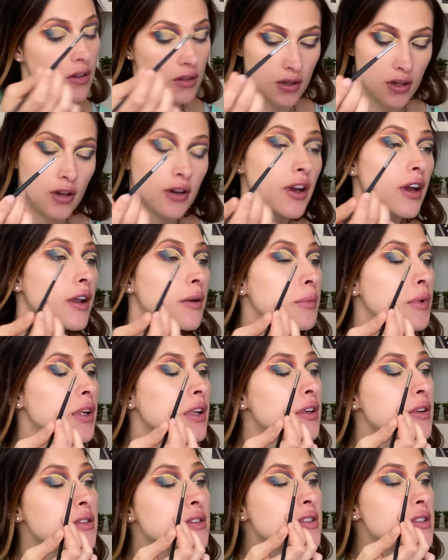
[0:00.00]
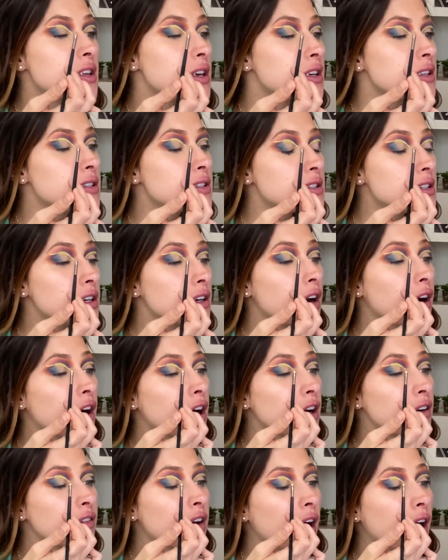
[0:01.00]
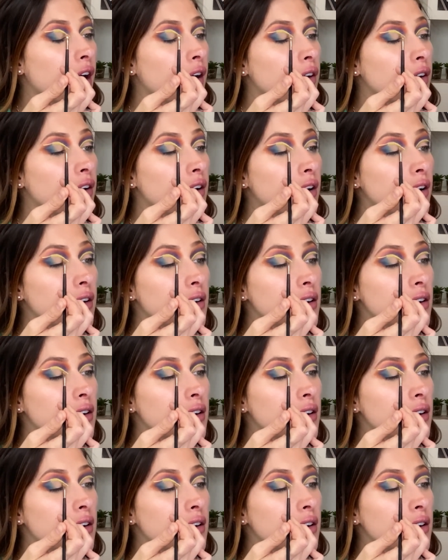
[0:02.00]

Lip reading: Okay, I'm going to use this to carve out.